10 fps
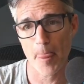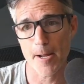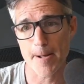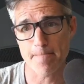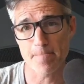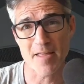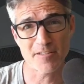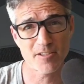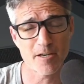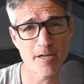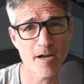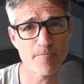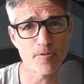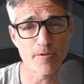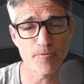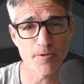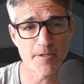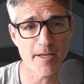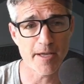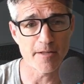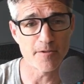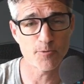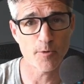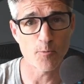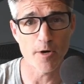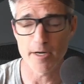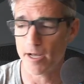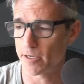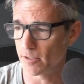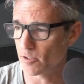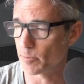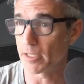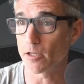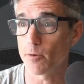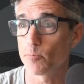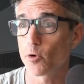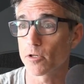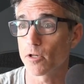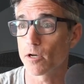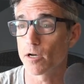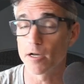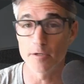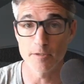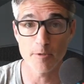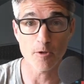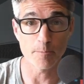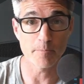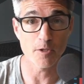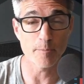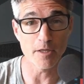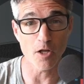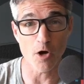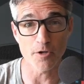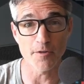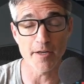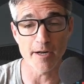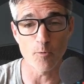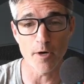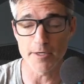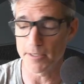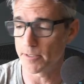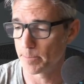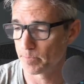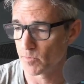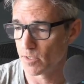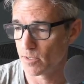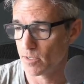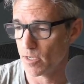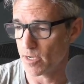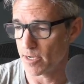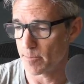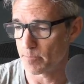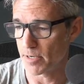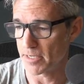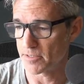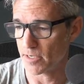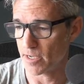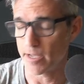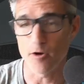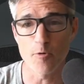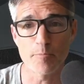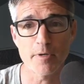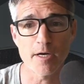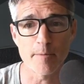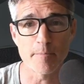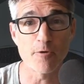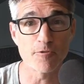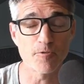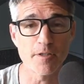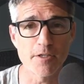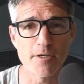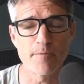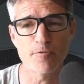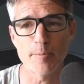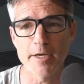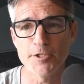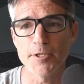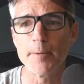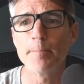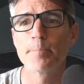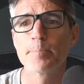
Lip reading: that's going to cover it for today. This one went on a little bit little bit longer than I wanted, but I hope it was really good information.